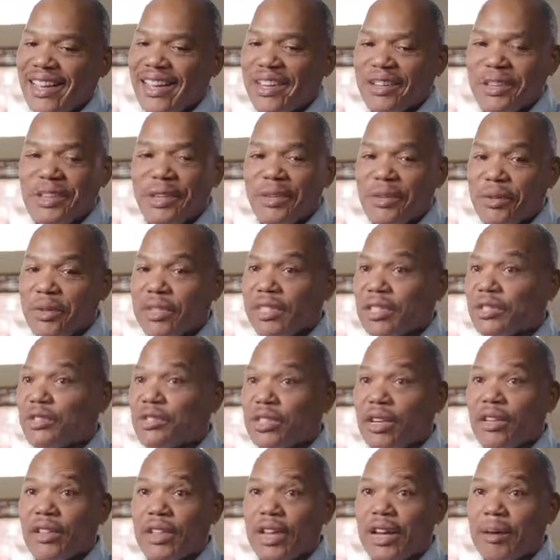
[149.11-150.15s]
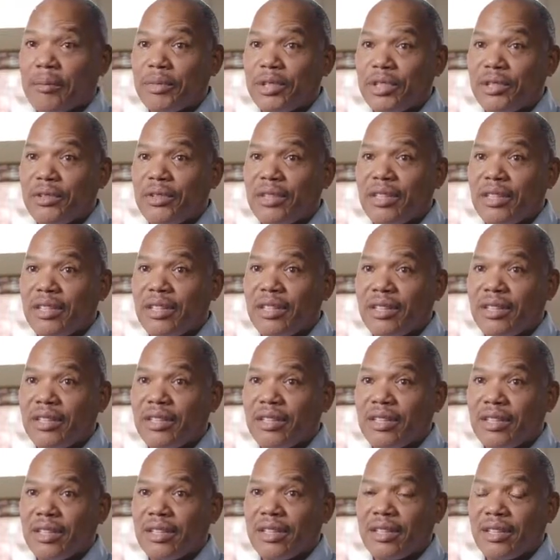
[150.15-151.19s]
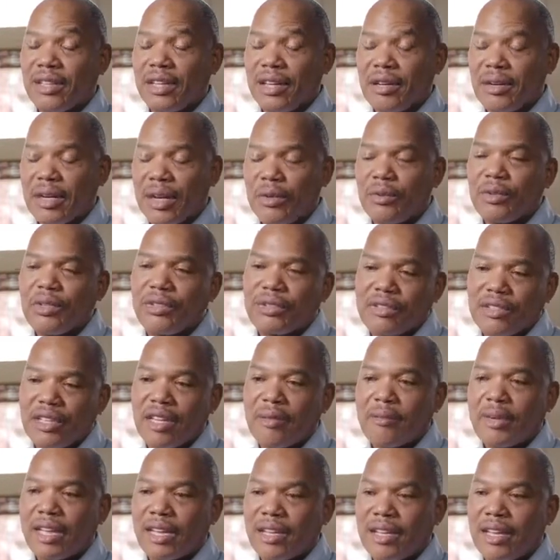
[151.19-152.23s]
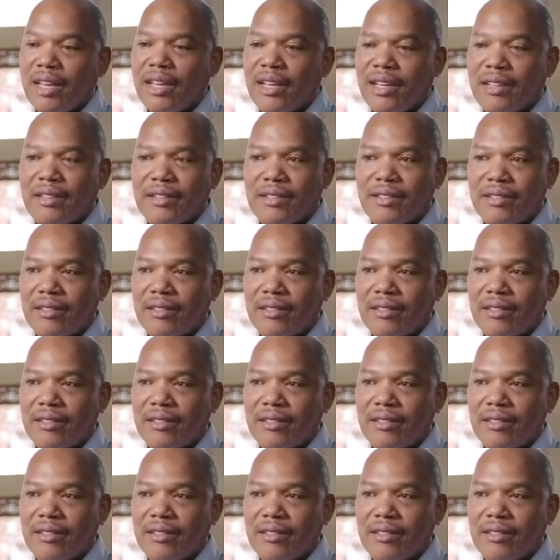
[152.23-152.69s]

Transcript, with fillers: I don't know, we just saw the opportunity, and, and I, I will say my dad